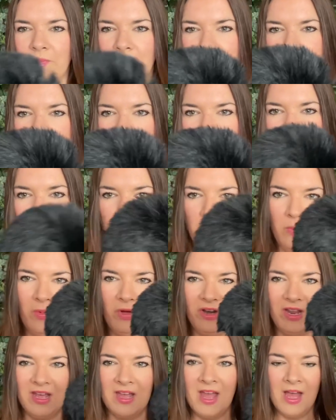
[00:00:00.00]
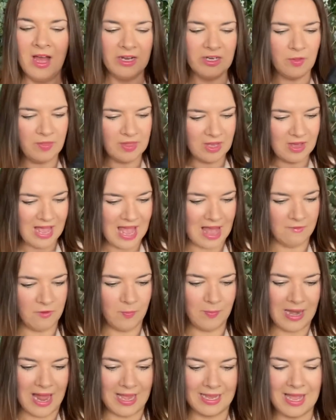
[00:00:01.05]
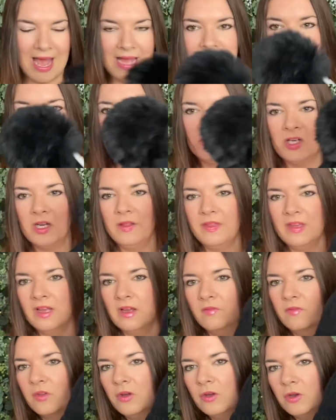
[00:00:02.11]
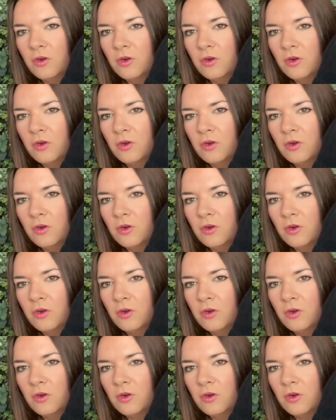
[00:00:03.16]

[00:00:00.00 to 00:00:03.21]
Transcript: pom-pom on it I don't think I have a black hat actually I think I've got a...